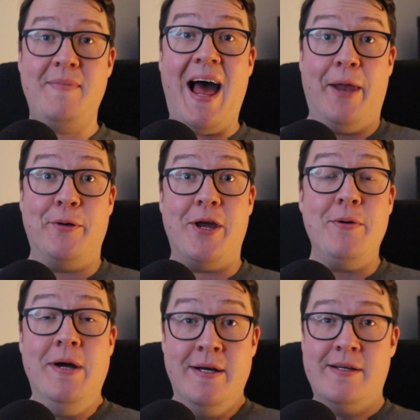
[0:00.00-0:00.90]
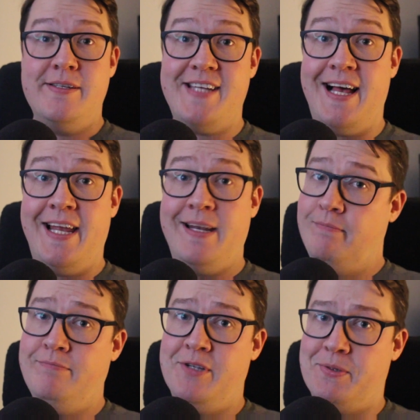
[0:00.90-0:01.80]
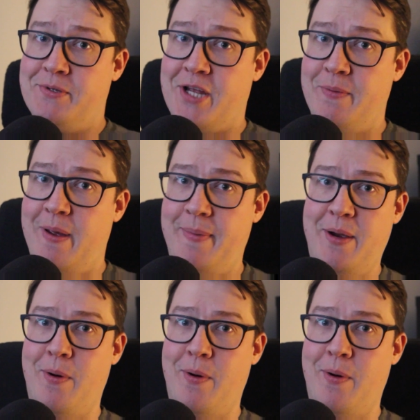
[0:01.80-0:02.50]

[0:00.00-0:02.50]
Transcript: Hello you, settle in, this one's going to be a big